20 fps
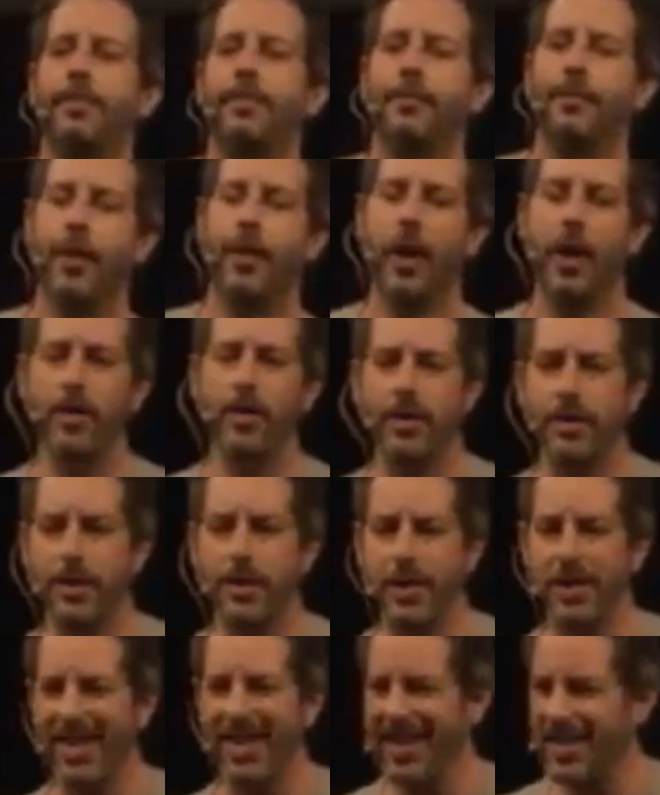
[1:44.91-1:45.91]

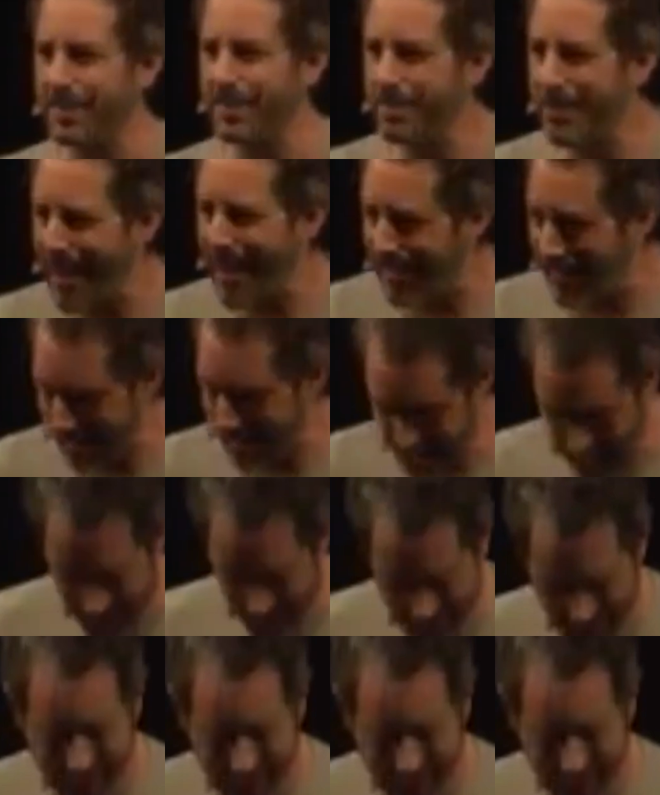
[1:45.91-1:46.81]
viruses. It's making